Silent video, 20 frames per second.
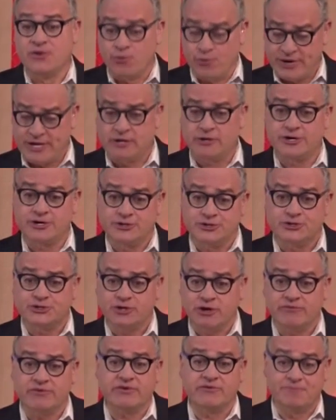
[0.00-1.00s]
the real
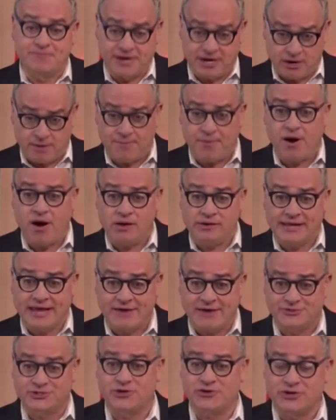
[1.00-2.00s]
conservative, Pierre
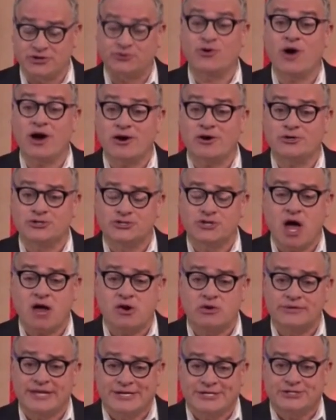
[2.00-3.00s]
Poilievre. So the truckers
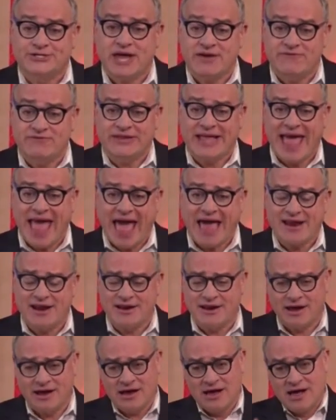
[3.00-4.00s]
not only saved
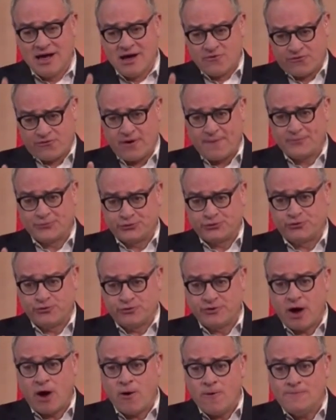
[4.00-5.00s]
Canada from
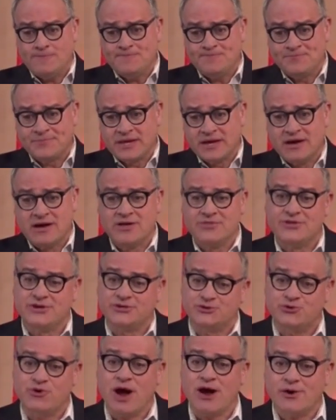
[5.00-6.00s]
Trudeau,
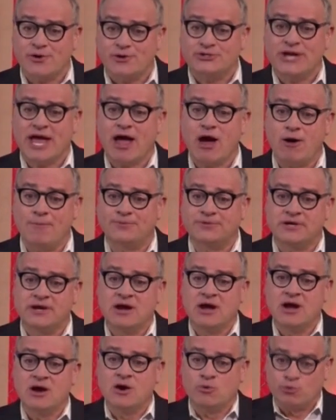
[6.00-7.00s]
The truckers
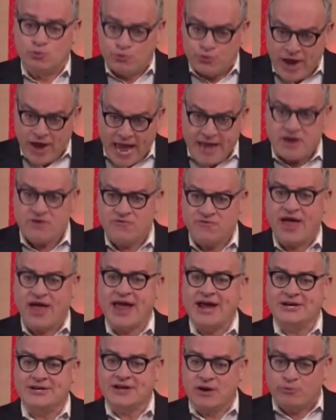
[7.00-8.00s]
helped
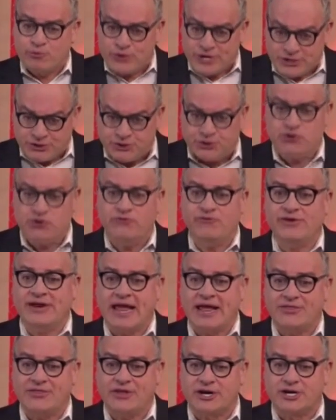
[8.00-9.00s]
renovate and
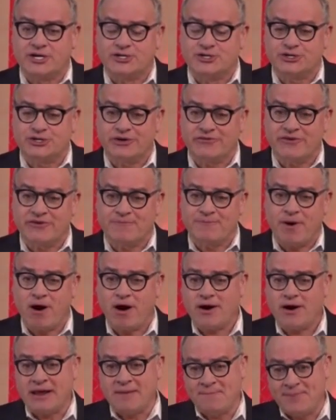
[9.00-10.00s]
rejuvenate the Conservative
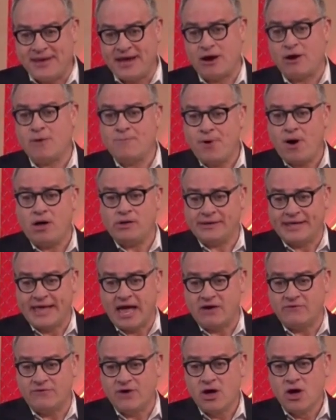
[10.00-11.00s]
Party. Pierre
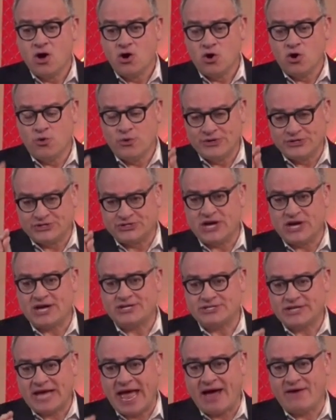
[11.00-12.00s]
Poilievre, who is
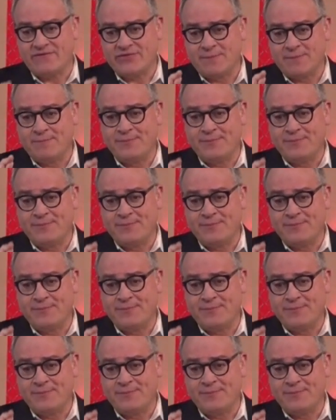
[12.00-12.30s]
set to have